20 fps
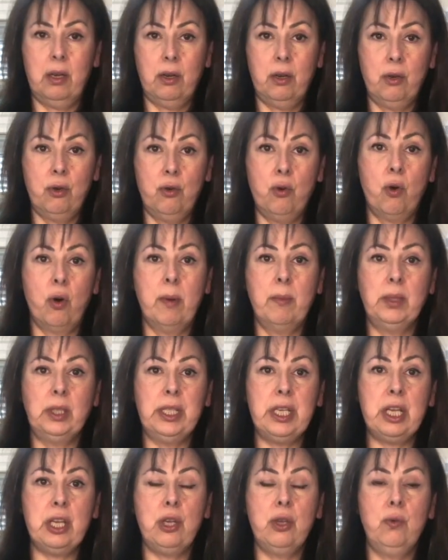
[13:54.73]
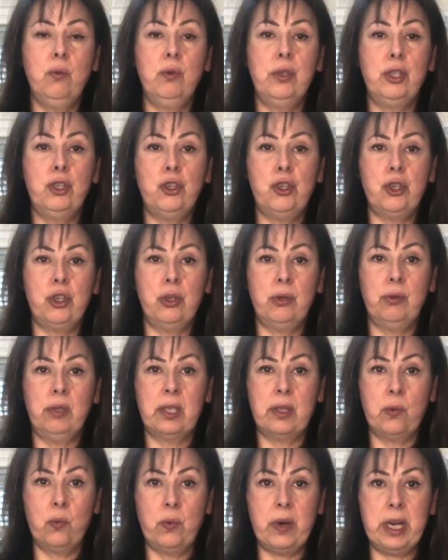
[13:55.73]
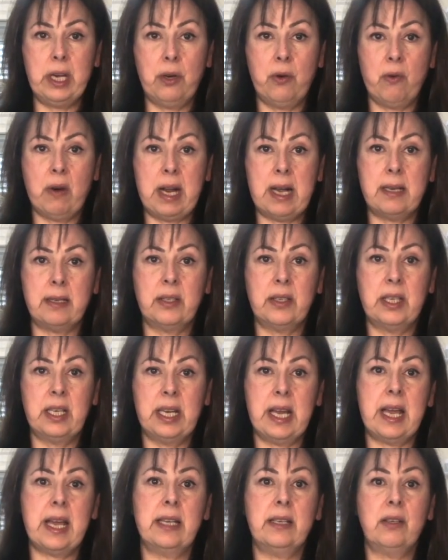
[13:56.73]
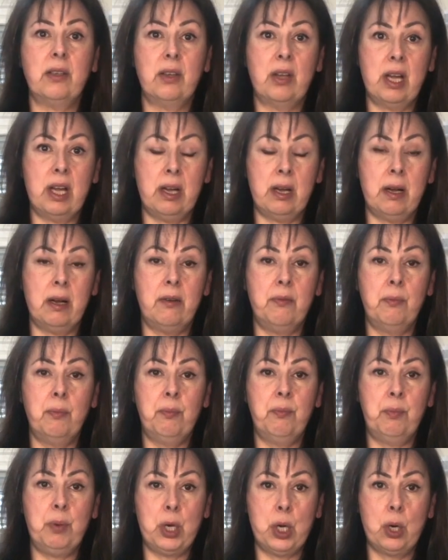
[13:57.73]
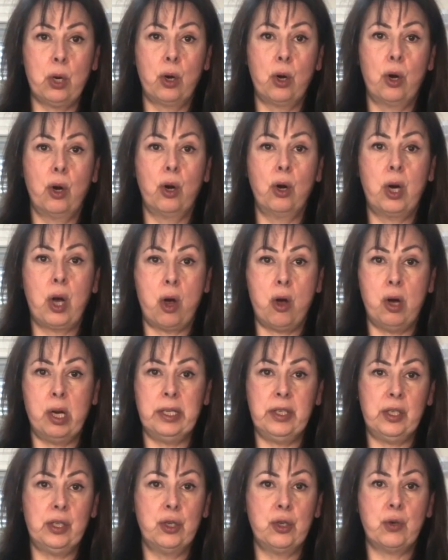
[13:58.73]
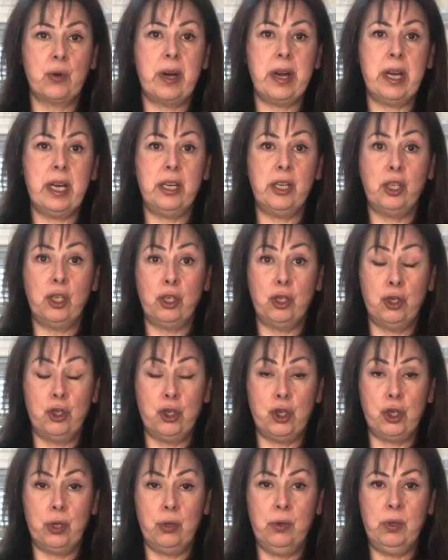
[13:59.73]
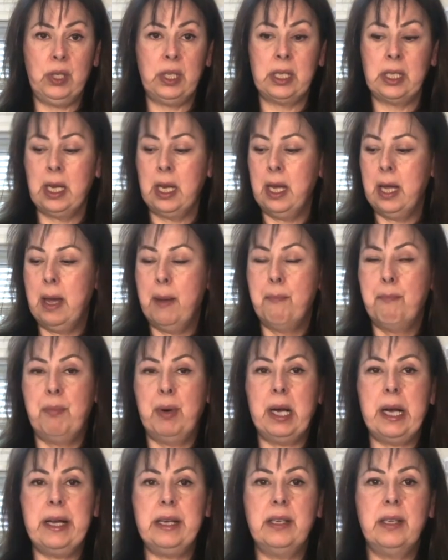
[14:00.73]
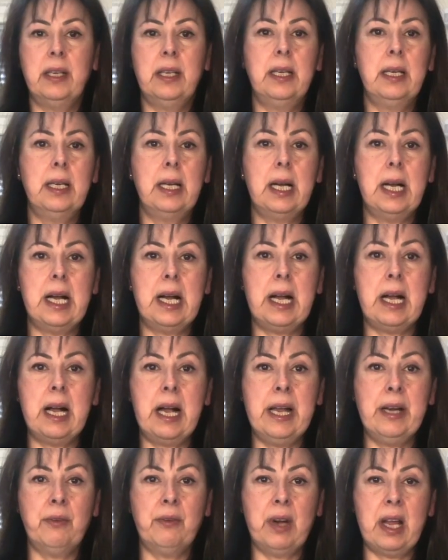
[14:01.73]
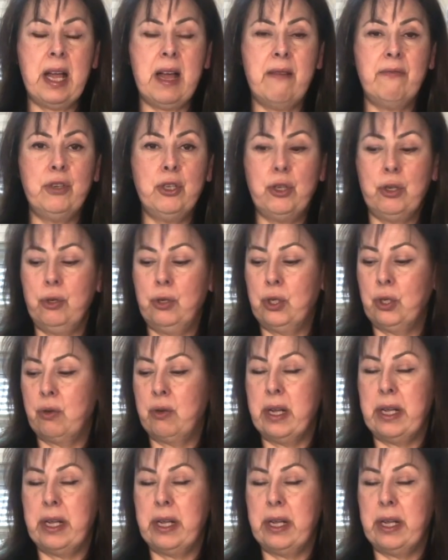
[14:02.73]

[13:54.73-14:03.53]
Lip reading: normally you would juice the wheatgrass to get a pure concentrated juice, but I don't have a juicer and